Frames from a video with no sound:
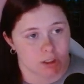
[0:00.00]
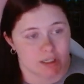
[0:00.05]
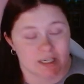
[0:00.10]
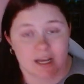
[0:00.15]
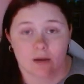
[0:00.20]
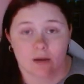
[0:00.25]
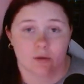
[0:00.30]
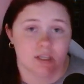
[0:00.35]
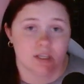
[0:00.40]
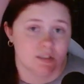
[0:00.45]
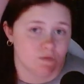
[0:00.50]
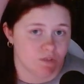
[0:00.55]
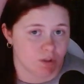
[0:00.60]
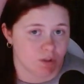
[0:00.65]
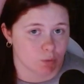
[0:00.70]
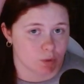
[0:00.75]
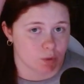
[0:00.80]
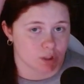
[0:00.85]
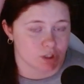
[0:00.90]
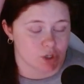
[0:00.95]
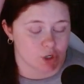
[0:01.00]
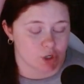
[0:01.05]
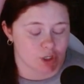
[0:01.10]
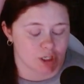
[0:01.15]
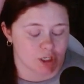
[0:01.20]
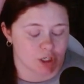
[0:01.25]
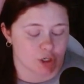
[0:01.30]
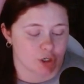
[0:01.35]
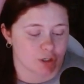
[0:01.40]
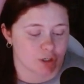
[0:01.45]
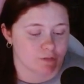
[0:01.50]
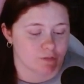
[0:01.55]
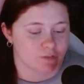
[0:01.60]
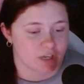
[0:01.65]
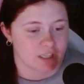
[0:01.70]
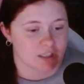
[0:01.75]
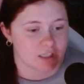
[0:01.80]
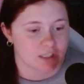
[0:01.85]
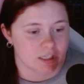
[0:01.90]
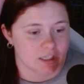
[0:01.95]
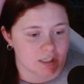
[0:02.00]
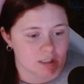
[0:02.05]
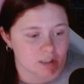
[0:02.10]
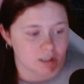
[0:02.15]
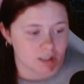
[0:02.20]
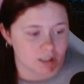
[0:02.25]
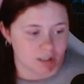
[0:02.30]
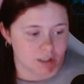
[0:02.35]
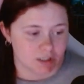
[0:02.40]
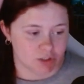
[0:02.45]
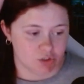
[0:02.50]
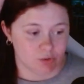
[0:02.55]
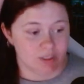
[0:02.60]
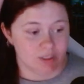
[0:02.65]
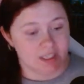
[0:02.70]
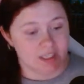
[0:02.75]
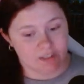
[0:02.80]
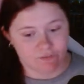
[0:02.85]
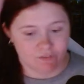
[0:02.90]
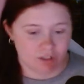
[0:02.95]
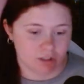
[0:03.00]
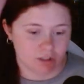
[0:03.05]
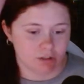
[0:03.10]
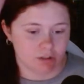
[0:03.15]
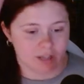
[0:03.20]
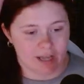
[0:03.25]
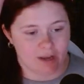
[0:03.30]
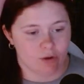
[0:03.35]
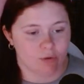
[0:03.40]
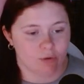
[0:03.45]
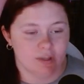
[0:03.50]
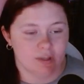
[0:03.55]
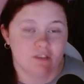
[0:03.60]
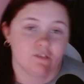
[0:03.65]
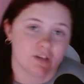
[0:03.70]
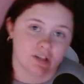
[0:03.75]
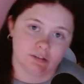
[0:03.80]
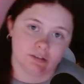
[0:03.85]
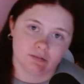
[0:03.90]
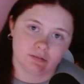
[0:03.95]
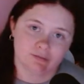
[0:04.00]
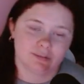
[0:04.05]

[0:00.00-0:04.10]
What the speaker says: And now his feet were starting to hurt finally. So he can feel how it felt.